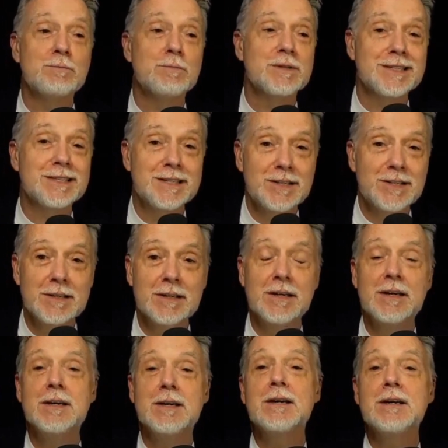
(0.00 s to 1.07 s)
precision
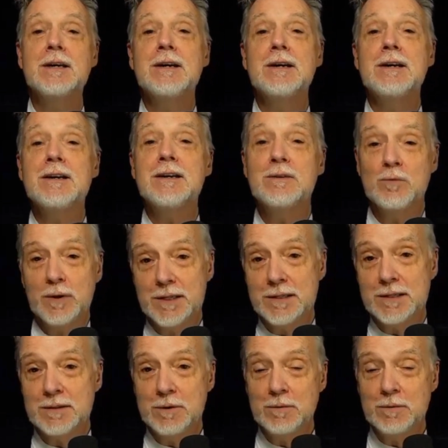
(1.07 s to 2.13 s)
in
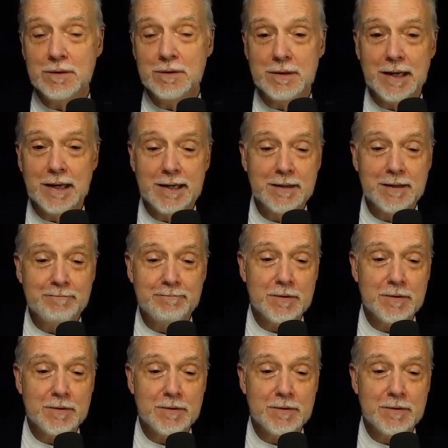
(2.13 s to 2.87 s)
ways that we wouldn't like.